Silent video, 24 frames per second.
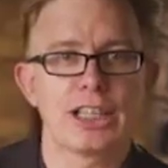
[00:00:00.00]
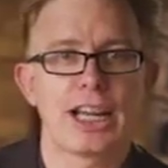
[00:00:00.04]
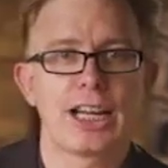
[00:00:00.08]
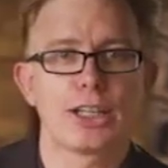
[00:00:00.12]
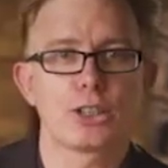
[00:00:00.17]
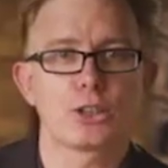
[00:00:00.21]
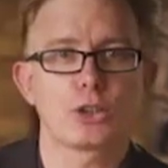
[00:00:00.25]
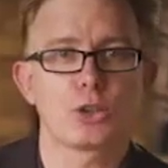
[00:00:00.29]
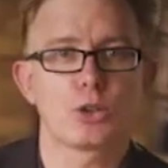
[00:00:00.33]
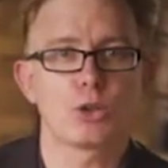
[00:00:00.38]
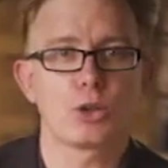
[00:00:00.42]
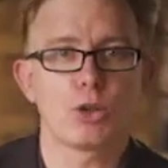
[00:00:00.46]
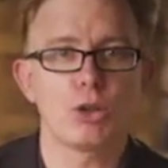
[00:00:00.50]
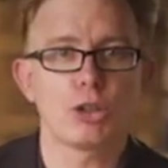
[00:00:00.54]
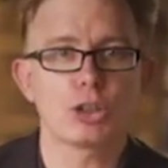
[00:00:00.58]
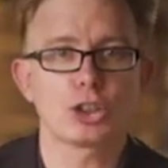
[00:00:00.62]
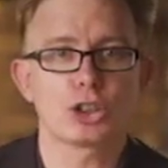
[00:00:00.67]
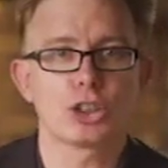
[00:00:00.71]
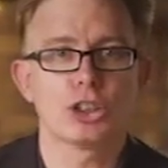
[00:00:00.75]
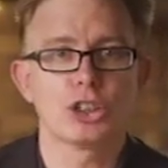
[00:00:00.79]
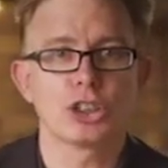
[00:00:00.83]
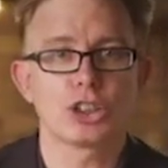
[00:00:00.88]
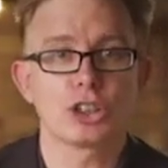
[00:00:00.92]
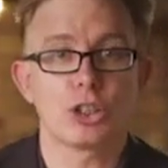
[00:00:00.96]
and
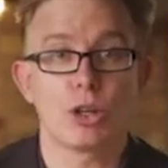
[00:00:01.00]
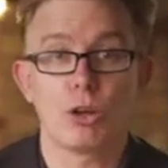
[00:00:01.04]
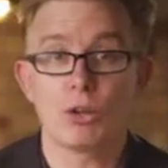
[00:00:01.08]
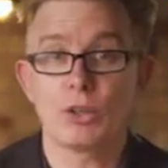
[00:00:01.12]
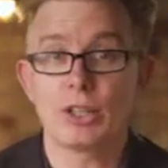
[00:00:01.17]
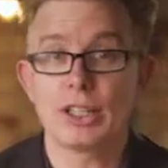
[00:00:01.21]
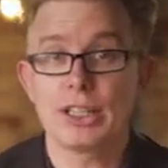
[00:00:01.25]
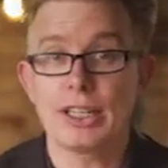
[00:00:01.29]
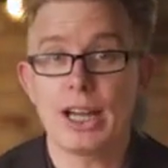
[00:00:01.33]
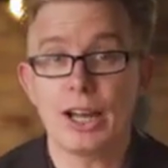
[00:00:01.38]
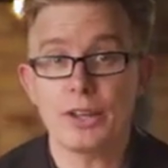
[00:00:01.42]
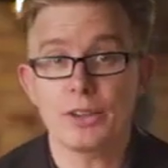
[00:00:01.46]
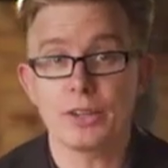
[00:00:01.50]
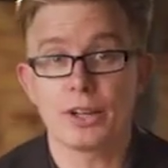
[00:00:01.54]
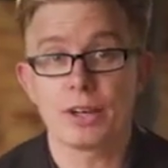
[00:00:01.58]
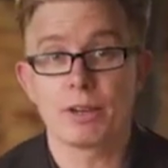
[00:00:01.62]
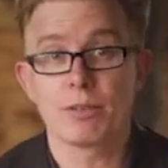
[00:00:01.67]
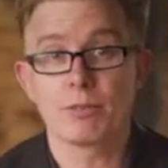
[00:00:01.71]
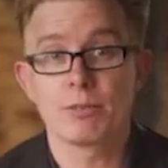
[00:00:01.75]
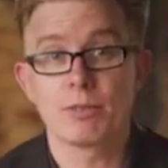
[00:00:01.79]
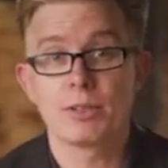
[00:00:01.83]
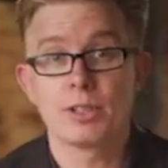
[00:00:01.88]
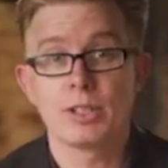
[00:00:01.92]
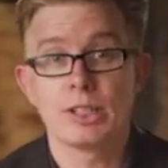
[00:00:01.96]
Colossians on the other.
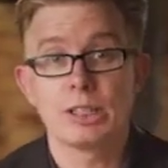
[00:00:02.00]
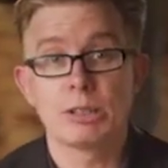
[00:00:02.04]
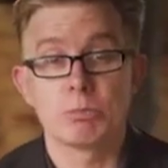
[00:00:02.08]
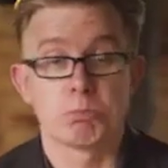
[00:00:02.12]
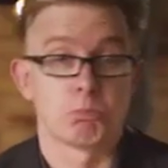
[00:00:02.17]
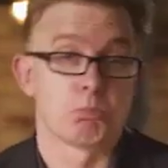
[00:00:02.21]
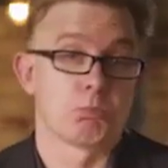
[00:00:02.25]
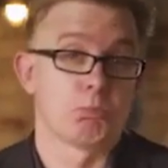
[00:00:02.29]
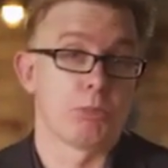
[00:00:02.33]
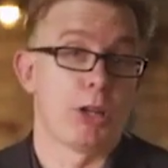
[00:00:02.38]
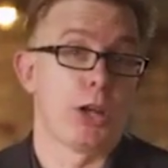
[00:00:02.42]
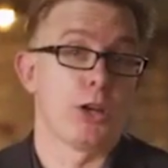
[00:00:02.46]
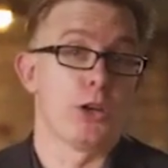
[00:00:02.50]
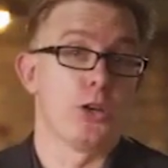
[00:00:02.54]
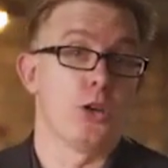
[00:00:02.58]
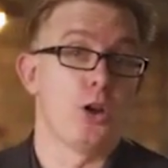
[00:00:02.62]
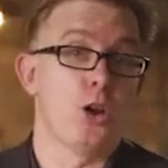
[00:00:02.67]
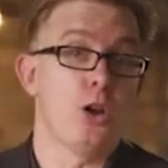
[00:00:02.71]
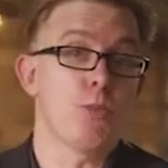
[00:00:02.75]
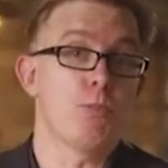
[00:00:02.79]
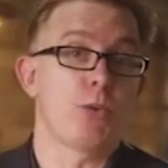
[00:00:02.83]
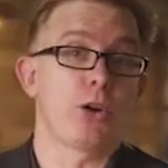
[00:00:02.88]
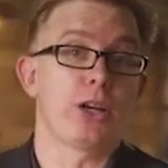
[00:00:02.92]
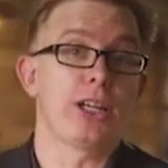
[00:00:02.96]
Yet
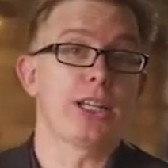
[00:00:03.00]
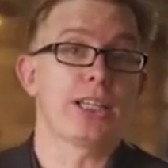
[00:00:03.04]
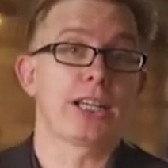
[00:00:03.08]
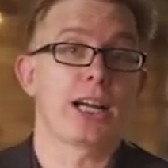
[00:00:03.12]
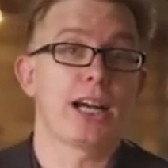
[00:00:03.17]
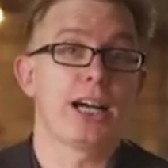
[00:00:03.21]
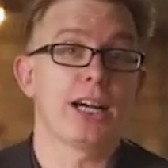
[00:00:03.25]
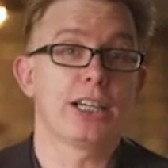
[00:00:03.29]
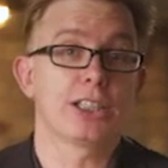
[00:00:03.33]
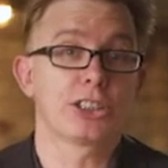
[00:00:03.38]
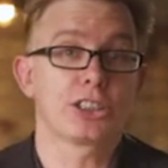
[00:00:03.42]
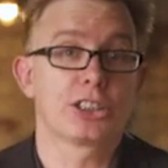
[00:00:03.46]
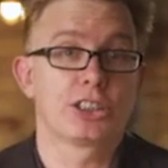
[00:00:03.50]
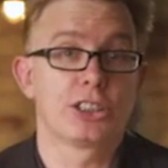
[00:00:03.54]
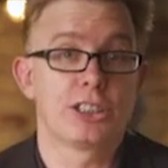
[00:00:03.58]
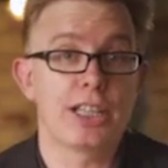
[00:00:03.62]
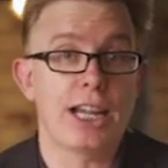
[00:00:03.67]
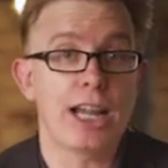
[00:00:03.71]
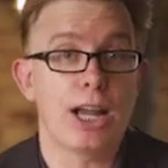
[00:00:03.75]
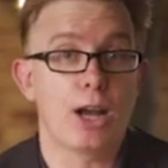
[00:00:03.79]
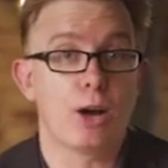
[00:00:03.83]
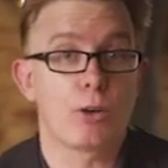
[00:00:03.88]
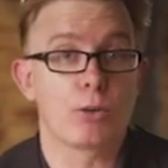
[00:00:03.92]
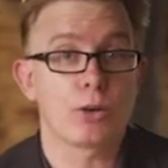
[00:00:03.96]
nobody casts
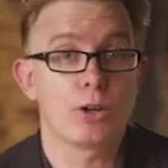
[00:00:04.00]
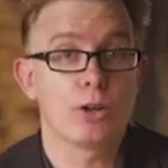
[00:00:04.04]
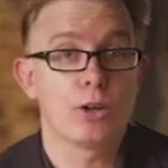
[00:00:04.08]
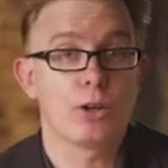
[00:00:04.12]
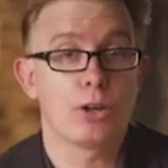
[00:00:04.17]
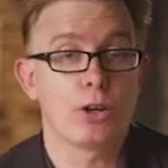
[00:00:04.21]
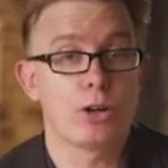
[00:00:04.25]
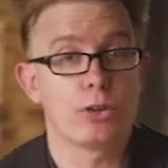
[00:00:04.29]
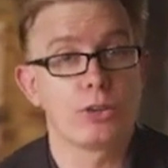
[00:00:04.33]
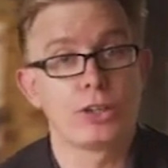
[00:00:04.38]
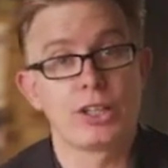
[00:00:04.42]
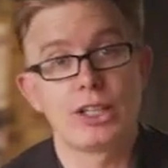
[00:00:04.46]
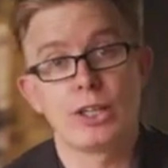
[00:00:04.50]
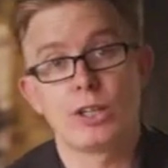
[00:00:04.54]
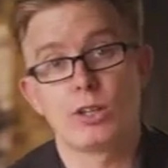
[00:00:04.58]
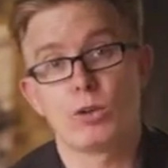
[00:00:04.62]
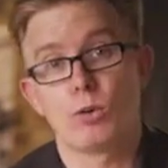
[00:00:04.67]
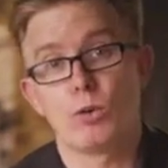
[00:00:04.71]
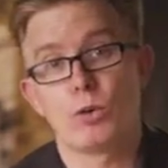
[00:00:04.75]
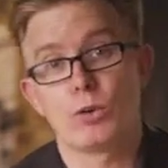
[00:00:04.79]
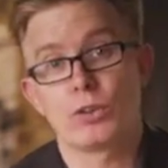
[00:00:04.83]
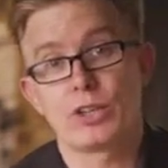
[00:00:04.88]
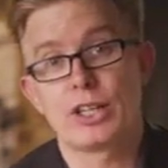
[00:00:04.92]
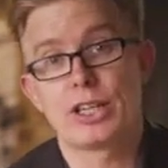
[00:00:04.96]
doubt on the
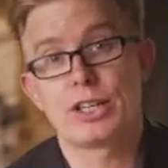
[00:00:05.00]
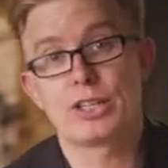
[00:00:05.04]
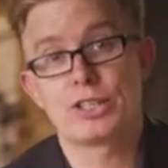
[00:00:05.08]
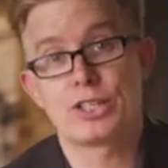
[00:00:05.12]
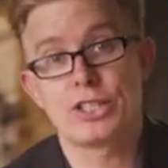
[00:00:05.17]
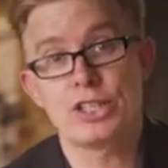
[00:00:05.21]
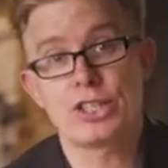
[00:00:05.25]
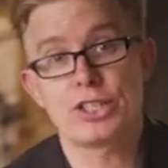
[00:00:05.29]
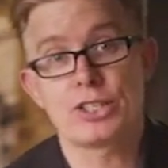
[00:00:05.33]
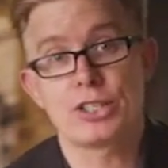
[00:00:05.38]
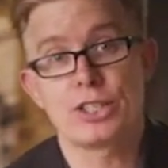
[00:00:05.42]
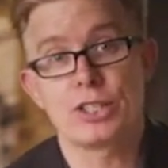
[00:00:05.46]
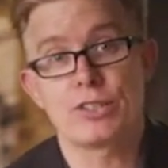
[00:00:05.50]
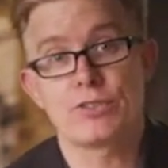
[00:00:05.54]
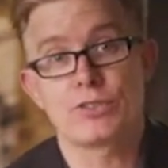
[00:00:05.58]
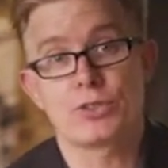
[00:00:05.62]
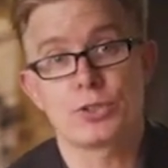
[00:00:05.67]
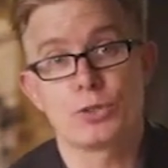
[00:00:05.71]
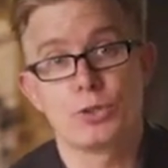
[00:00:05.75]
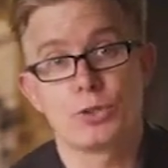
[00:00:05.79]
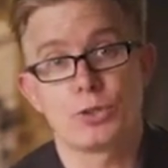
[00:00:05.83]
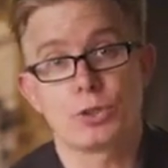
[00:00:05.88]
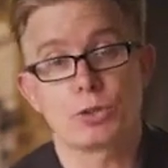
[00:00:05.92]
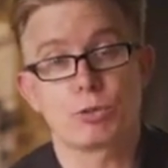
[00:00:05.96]
authenticity of
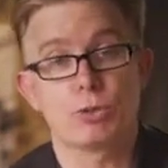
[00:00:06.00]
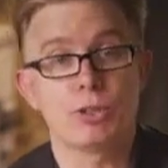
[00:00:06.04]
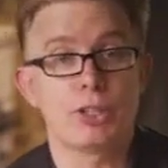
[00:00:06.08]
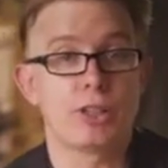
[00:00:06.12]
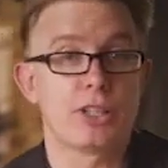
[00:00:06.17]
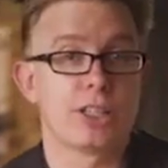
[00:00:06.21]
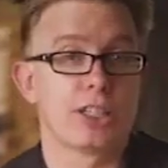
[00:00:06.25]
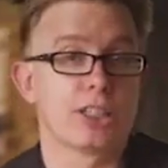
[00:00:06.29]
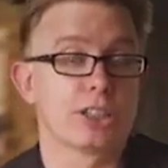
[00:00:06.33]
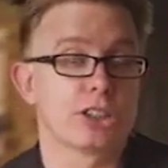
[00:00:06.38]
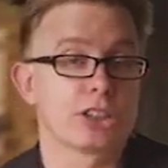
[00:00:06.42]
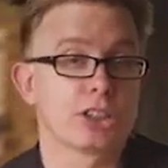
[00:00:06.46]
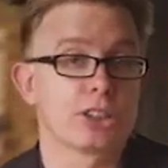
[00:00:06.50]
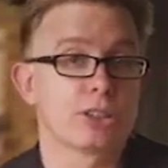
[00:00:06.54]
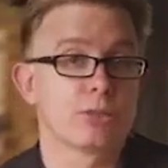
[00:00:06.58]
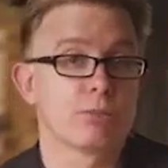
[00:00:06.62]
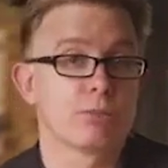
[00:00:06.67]
2 Corinthians.